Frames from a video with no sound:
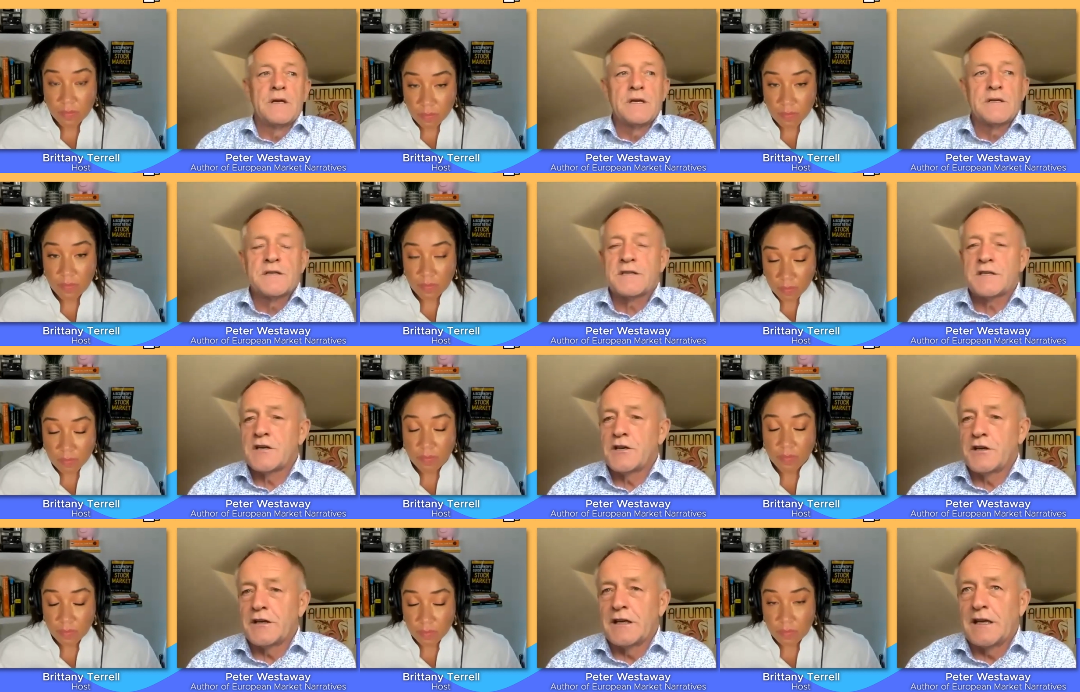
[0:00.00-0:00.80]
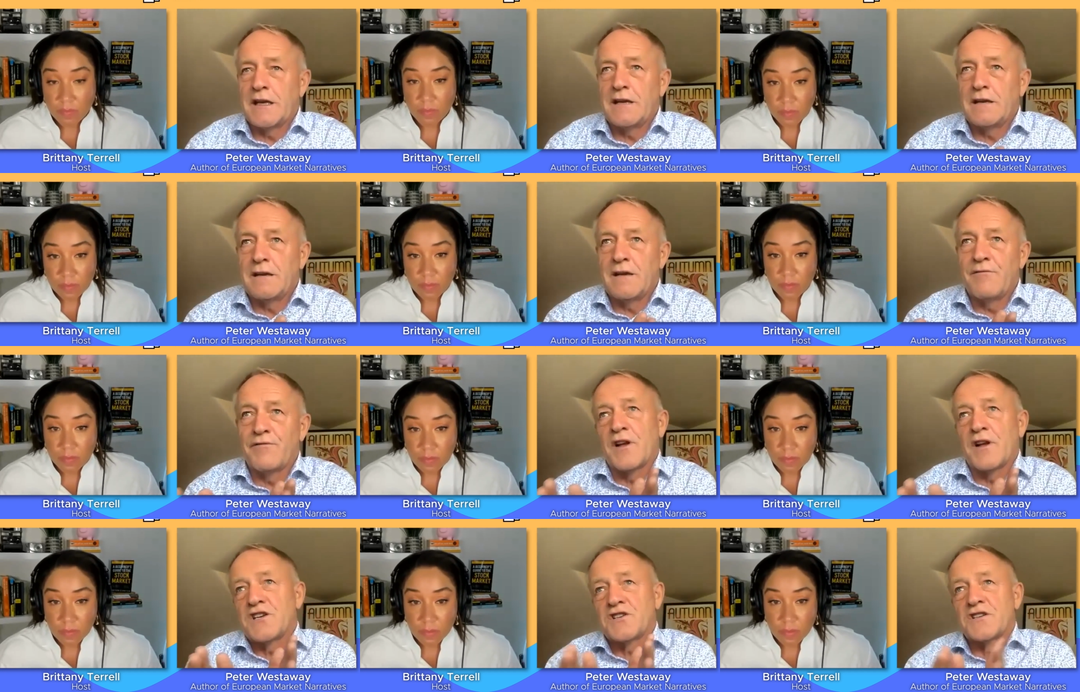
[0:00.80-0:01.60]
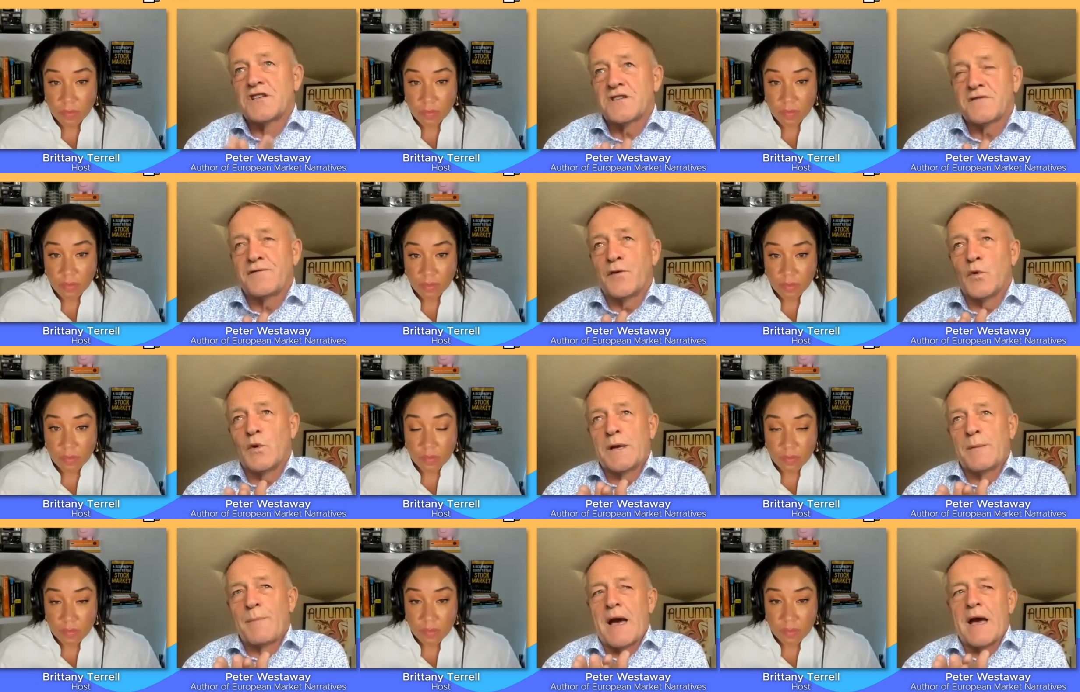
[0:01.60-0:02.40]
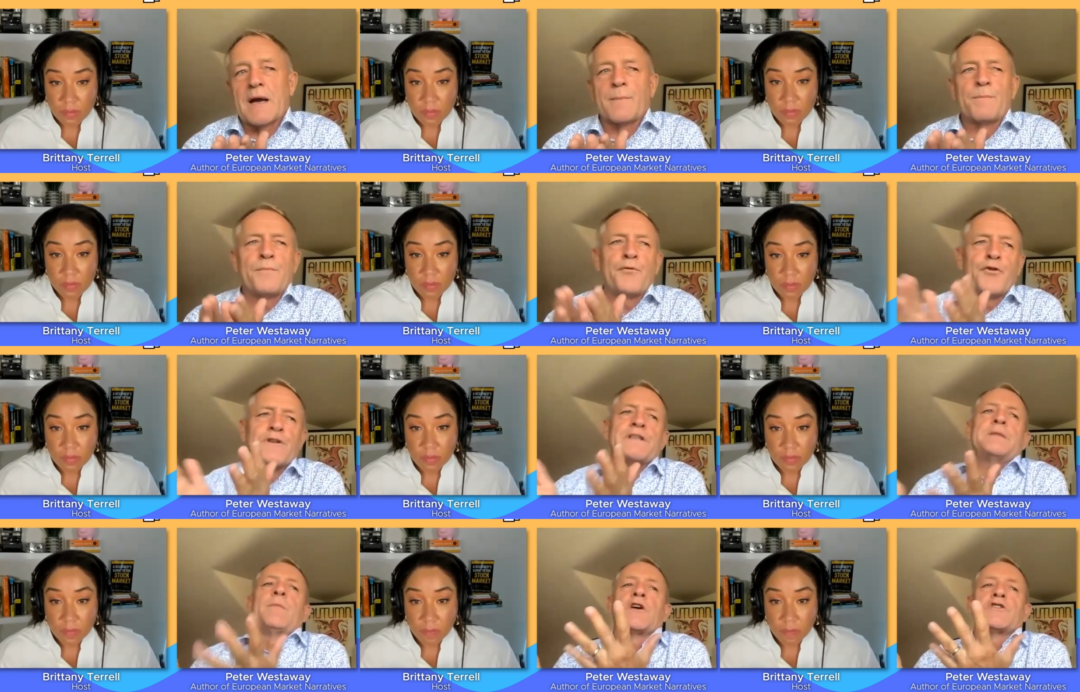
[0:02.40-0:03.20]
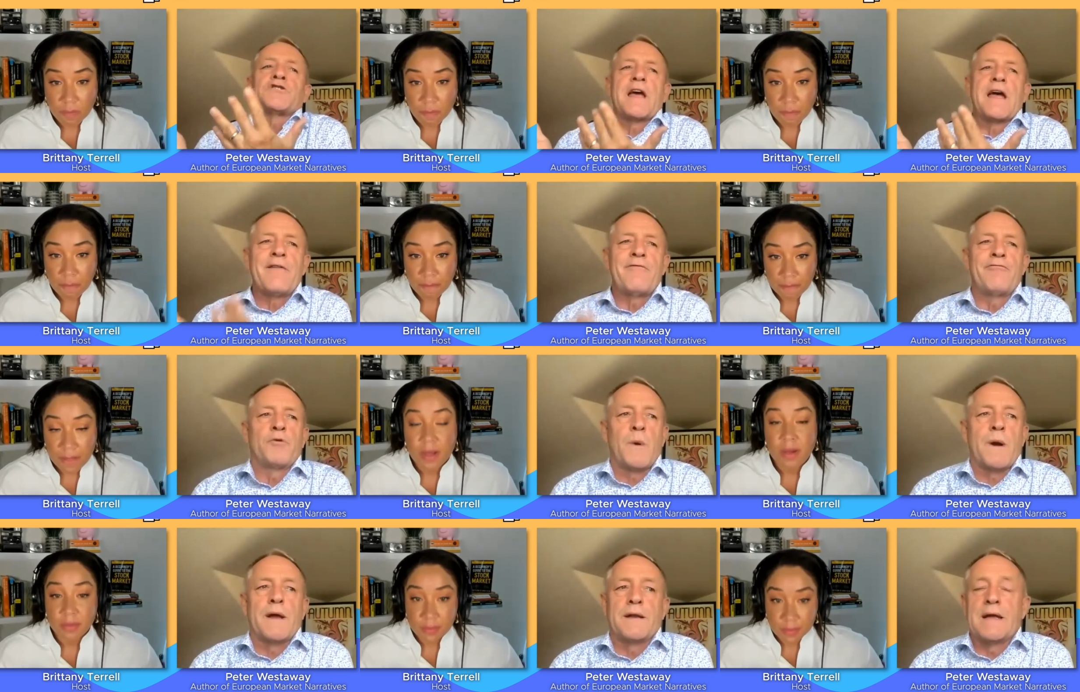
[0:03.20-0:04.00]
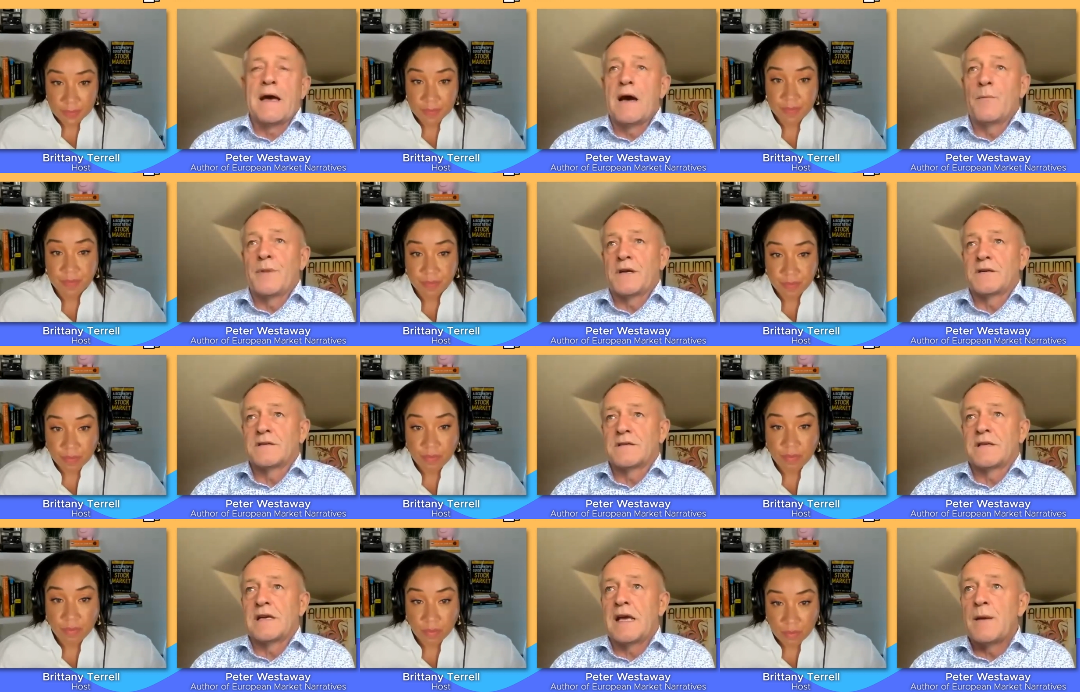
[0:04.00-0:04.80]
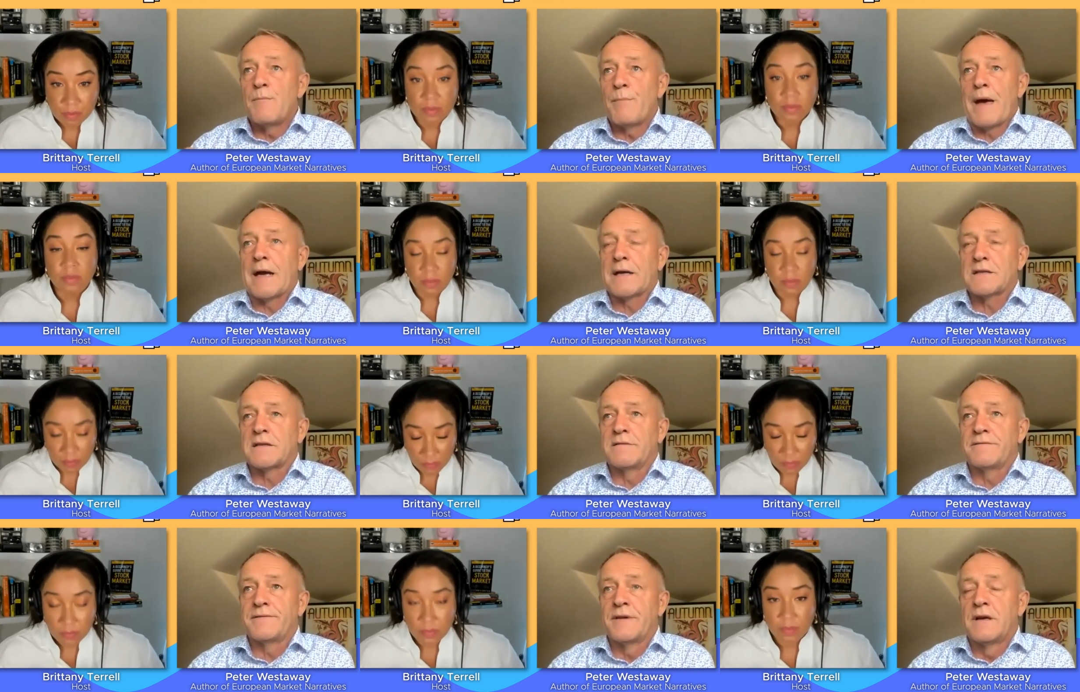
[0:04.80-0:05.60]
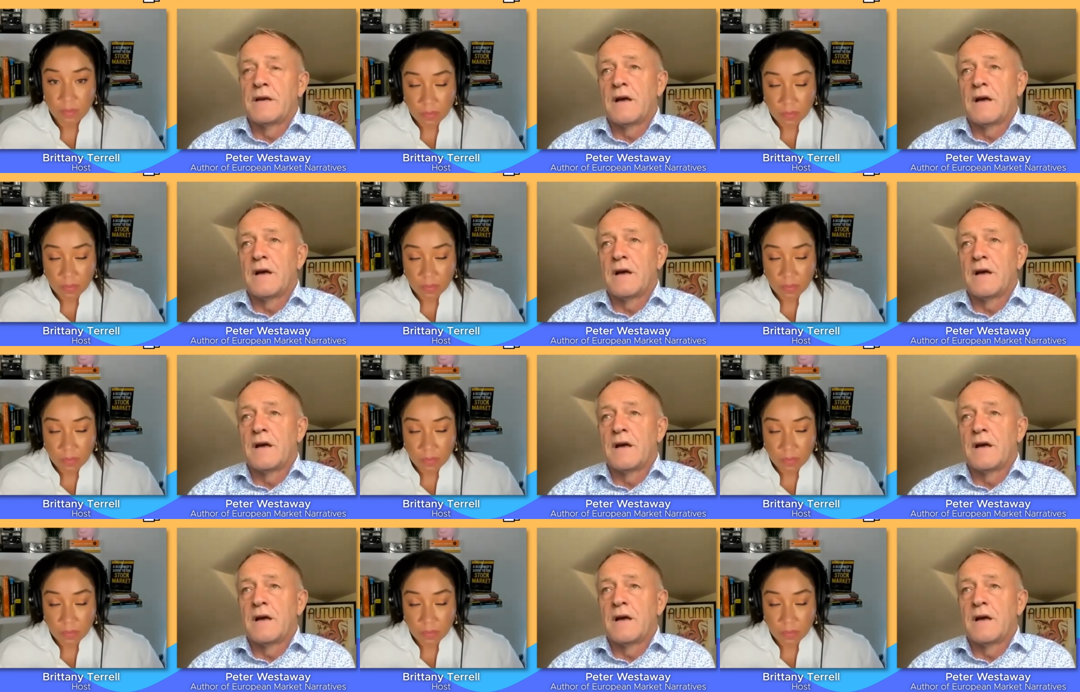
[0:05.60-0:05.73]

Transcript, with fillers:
Speaker 1: Certainly, inflation is falling back pretty much everywhere now because the impact of